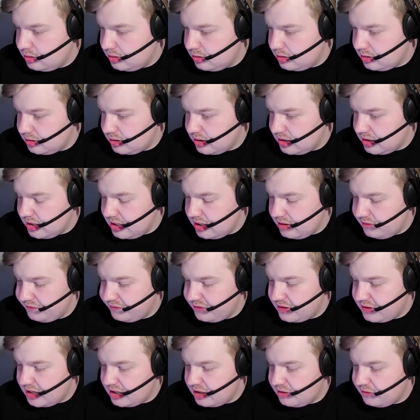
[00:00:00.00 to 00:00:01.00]
They have
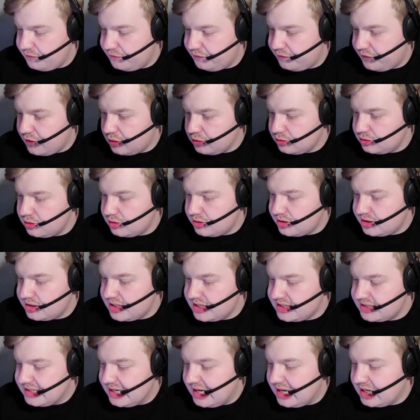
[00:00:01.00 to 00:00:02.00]
kind of faltered in
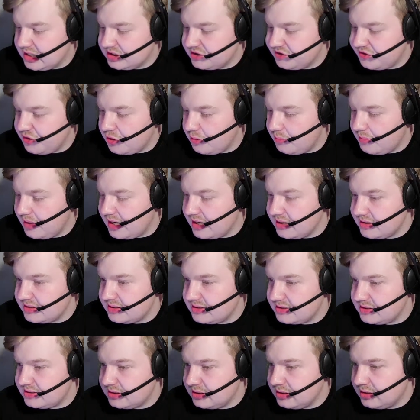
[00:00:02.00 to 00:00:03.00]
these last few
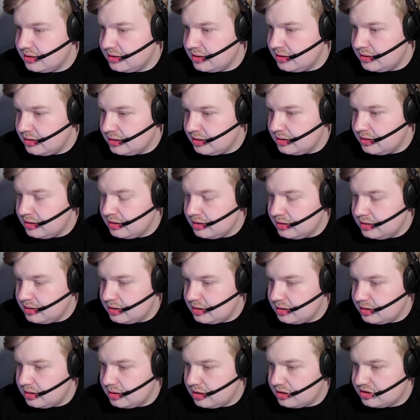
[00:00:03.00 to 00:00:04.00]
minutes.
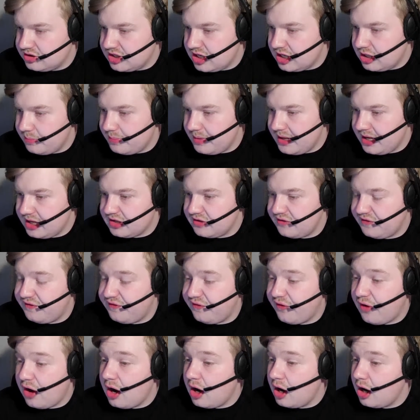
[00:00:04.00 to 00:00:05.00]
And their centre-backs
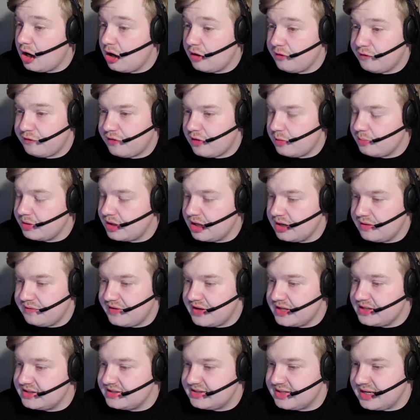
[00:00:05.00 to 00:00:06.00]
far from
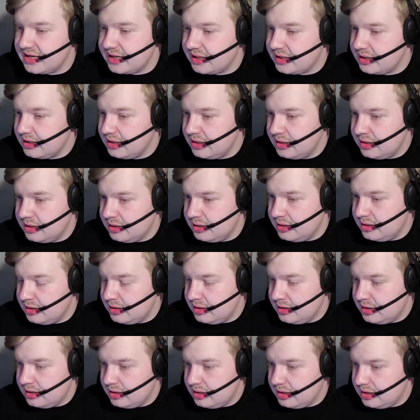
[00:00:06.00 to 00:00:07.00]
convincing
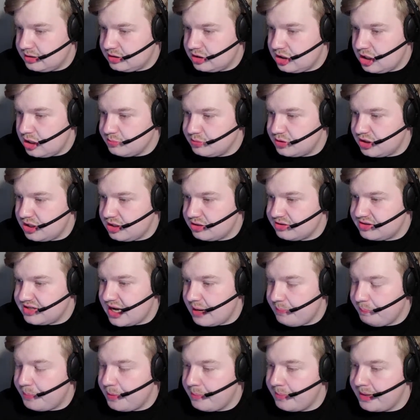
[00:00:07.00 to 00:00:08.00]
in terms of their
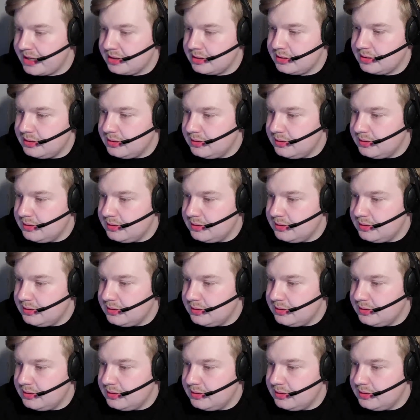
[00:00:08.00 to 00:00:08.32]
temperament.